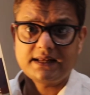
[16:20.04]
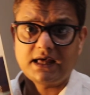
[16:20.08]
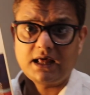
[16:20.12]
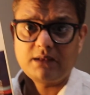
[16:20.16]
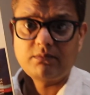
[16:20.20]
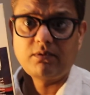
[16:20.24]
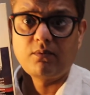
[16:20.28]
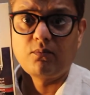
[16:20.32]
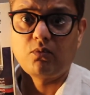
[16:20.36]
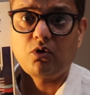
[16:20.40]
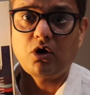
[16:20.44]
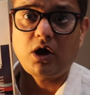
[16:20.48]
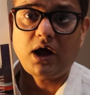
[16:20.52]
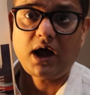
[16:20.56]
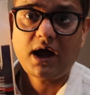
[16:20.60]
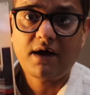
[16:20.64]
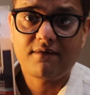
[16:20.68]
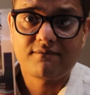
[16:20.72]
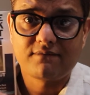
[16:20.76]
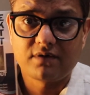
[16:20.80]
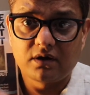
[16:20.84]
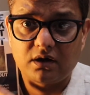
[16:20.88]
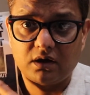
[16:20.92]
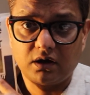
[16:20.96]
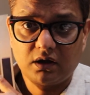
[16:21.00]
album what
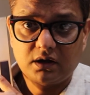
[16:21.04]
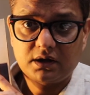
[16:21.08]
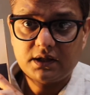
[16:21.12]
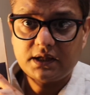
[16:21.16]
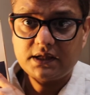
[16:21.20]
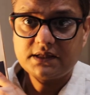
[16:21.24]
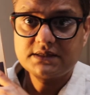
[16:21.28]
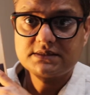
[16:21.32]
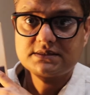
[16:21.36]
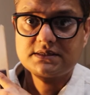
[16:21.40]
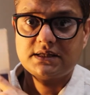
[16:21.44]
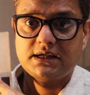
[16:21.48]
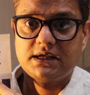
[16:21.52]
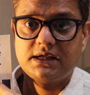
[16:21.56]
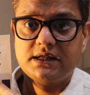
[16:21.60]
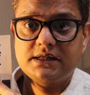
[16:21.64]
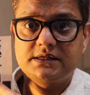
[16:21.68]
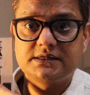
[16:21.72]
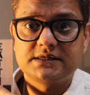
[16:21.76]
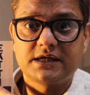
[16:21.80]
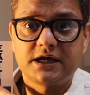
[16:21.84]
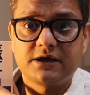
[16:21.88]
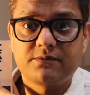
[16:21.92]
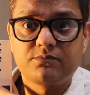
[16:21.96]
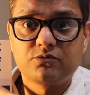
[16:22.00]
I've heard is
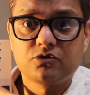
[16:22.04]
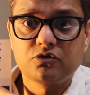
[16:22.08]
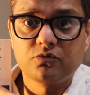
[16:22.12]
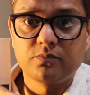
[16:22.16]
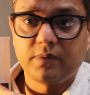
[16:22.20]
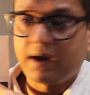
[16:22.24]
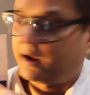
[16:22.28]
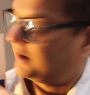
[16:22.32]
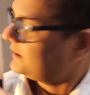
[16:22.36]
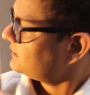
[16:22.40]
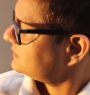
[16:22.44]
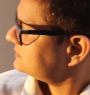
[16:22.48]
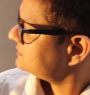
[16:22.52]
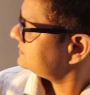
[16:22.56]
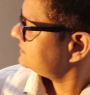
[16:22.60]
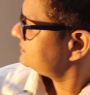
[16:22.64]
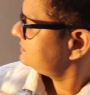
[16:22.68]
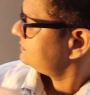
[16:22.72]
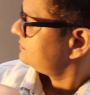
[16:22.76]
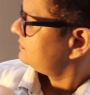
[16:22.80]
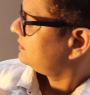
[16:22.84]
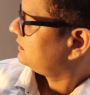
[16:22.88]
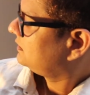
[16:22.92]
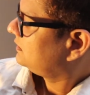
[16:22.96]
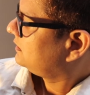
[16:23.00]
Dave Brubeck's
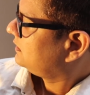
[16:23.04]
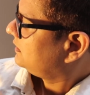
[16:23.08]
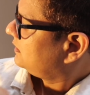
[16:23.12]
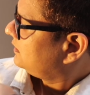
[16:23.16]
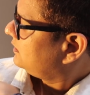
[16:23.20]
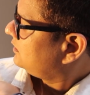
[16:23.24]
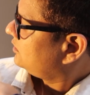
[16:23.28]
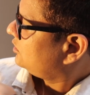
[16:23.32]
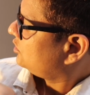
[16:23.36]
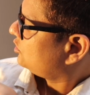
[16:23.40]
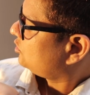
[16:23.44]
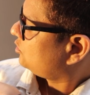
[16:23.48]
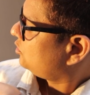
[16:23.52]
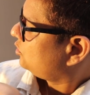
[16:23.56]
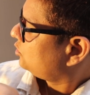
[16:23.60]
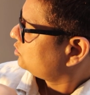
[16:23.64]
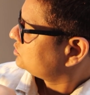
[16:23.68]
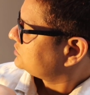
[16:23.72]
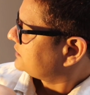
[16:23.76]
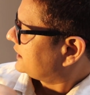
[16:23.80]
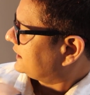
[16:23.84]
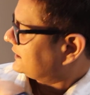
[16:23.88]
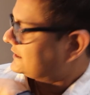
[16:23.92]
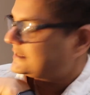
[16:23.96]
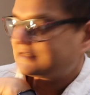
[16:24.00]

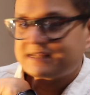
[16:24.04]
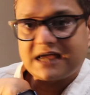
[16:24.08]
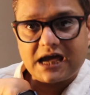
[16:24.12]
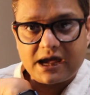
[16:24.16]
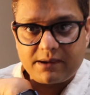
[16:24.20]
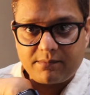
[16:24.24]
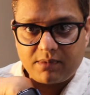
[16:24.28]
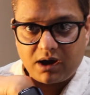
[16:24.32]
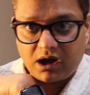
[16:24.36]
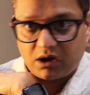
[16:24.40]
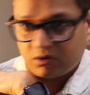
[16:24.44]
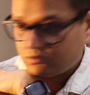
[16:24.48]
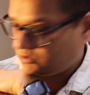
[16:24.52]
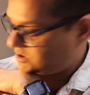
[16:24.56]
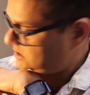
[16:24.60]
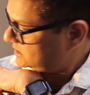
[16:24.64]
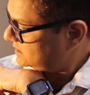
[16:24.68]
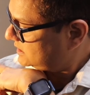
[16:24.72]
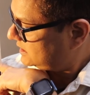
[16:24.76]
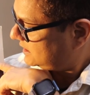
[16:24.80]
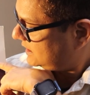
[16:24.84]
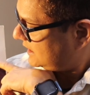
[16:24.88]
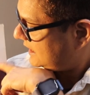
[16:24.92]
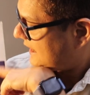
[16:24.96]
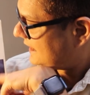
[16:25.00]
Quartet, Time Out,
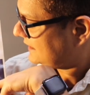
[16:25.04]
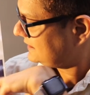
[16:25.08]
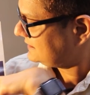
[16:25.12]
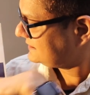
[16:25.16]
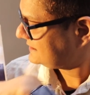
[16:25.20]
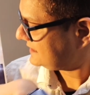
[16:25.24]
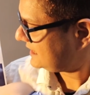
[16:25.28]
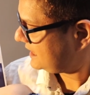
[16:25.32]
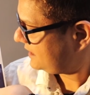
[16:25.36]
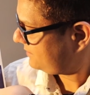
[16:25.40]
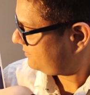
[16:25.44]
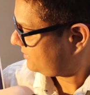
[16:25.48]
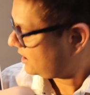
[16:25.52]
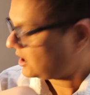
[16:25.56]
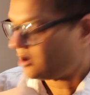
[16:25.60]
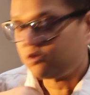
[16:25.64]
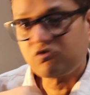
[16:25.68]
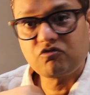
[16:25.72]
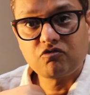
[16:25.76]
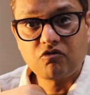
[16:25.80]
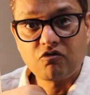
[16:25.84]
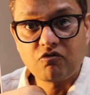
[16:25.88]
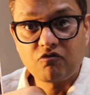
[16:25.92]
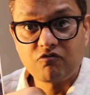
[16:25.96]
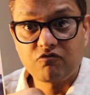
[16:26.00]
and Time Out
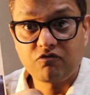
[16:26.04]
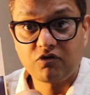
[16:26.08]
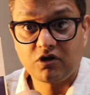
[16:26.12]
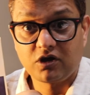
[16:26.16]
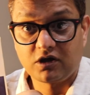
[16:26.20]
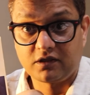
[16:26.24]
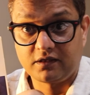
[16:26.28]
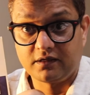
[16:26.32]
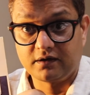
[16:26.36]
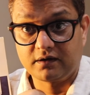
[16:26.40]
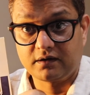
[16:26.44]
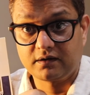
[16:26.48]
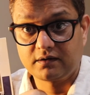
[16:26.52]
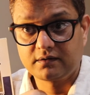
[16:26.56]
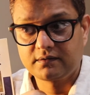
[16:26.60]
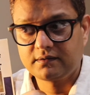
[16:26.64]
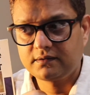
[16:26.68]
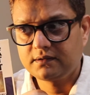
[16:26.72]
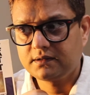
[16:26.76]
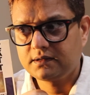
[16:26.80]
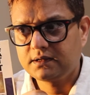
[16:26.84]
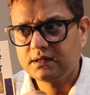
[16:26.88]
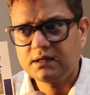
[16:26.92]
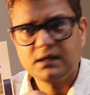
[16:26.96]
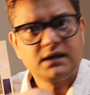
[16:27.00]
Further.
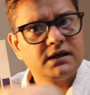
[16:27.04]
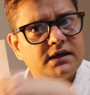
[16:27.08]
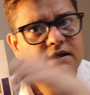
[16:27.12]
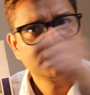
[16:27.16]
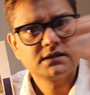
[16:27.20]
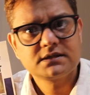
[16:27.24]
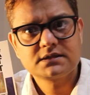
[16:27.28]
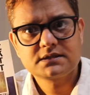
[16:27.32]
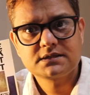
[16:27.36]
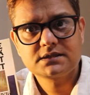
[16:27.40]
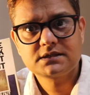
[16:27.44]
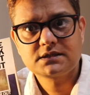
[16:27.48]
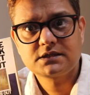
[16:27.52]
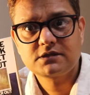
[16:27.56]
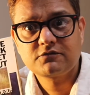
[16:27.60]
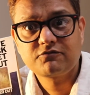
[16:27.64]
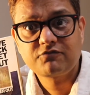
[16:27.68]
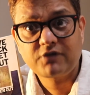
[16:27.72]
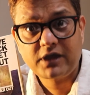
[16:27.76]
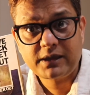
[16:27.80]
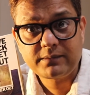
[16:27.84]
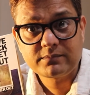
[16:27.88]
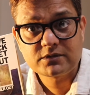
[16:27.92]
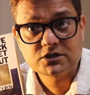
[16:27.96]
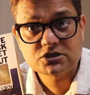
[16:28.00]
The
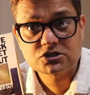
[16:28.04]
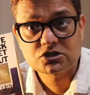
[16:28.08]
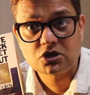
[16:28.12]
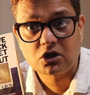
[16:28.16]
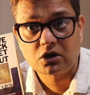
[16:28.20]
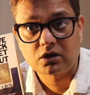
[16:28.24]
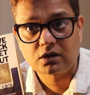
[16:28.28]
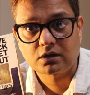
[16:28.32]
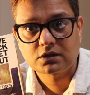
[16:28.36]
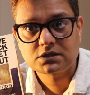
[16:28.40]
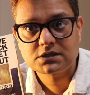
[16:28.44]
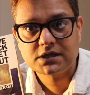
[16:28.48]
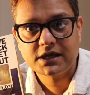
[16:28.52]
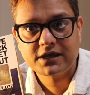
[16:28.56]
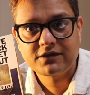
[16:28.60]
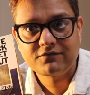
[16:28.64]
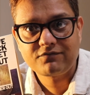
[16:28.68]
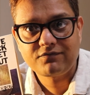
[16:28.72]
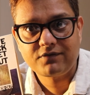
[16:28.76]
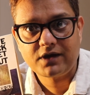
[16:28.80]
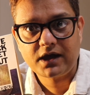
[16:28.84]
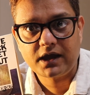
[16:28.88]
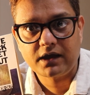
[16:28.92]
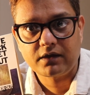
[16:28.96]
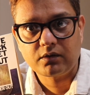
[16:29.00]
famous song, Take
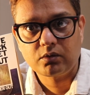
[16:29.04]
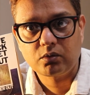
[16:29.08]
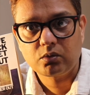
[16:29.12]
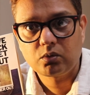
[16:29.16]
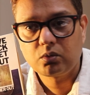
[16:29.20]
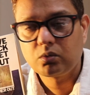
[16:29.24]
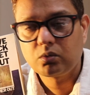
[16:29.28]
5.